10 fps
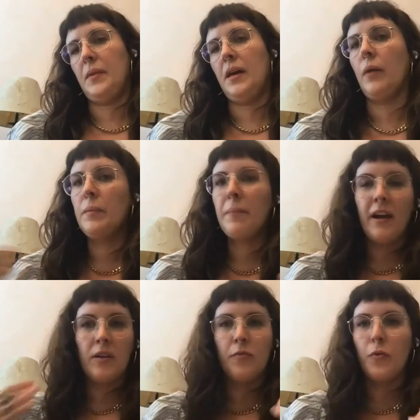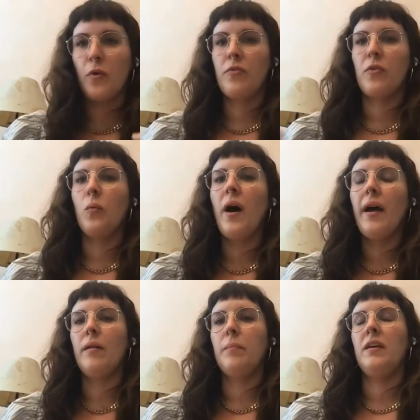And I went back and forth for a
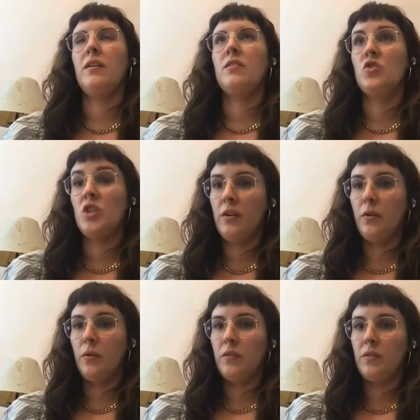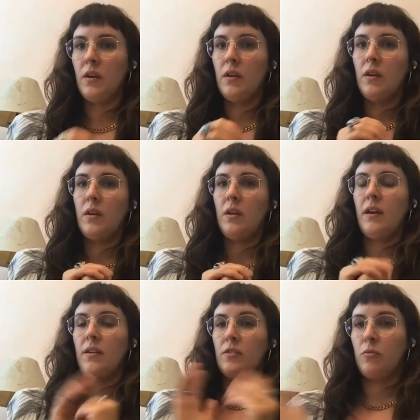while because geodes
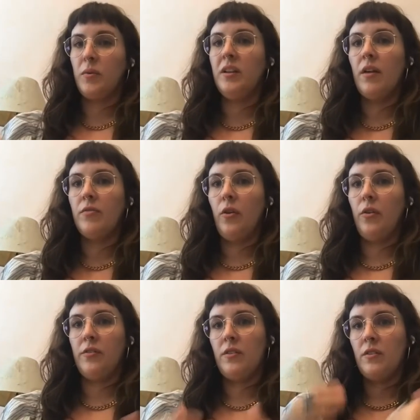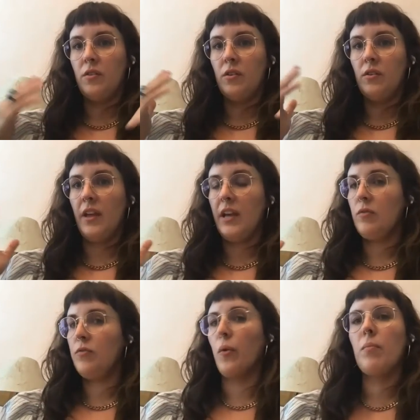has 3 levels, like
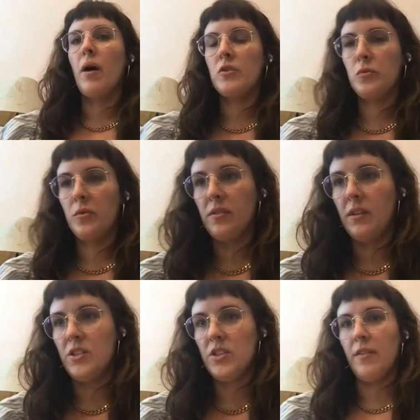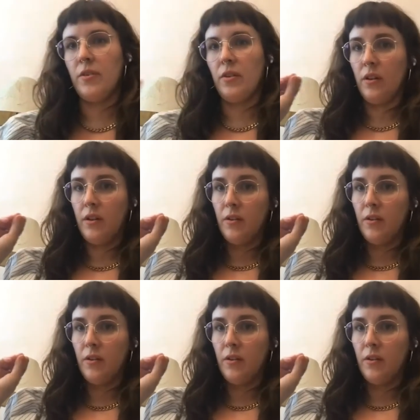4 modules in each level,